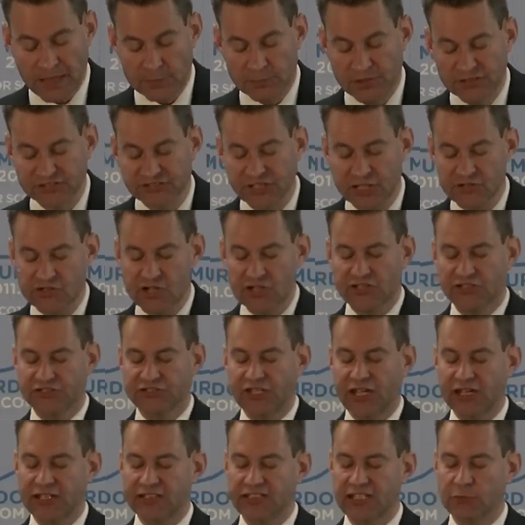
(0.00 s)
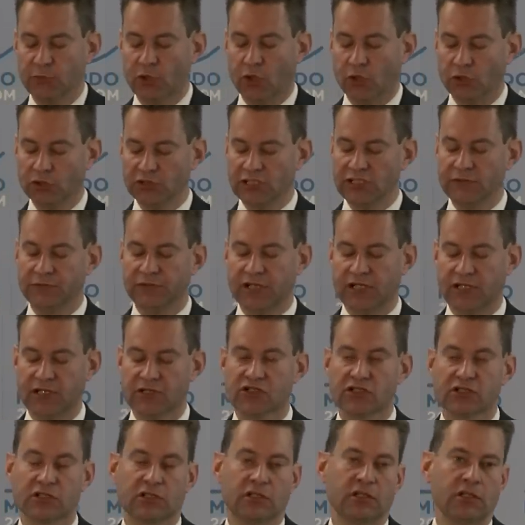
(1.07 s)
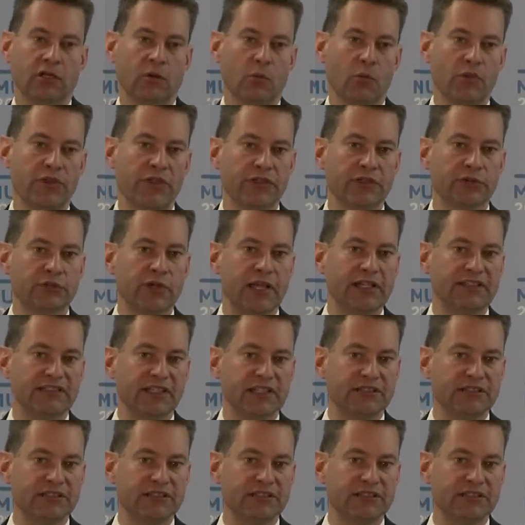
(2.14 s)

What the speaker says: But such a society will only flourish within the right